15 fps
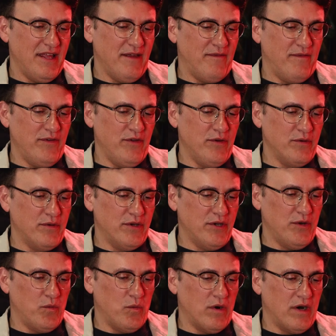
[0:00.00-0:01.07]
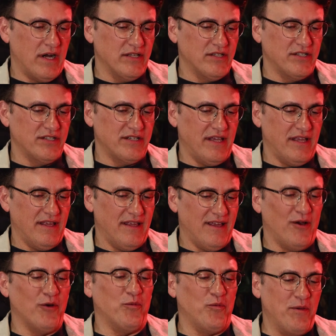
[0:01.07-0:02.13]
If you could watch,
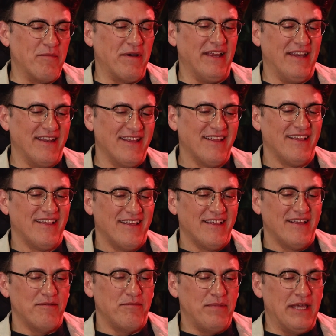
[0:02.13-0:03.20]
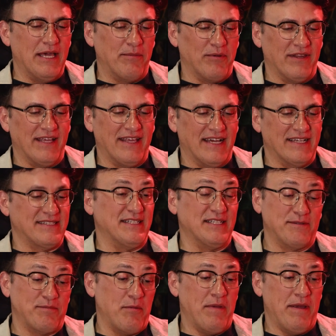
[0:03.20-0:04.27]
oh, we might be able to guess
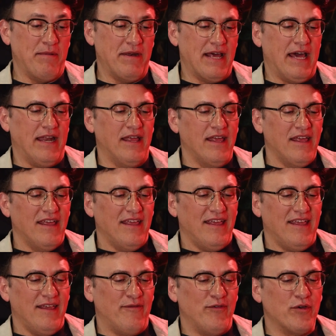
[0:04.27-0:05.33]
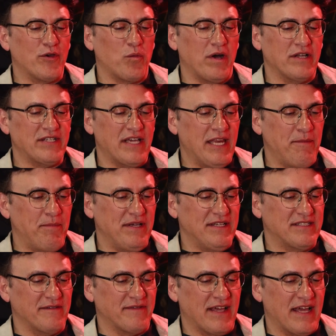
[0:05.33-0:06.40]
this, but maybe not. Mm. If you could watch any
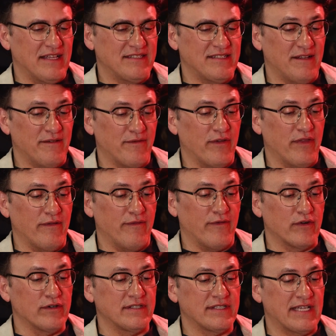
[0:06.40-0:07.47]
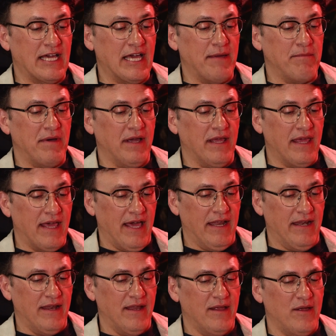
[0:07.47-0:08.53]
piece of content for the first time
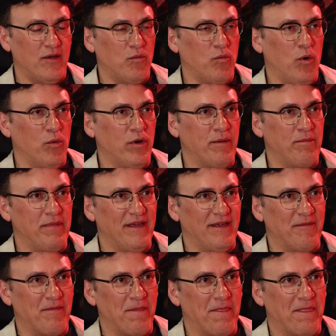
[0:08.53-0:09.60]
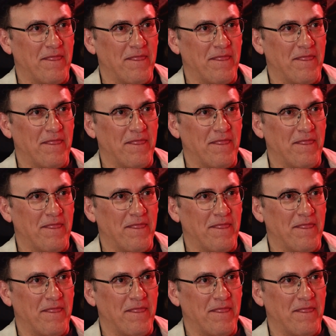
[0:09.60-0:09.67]
again, what would it be?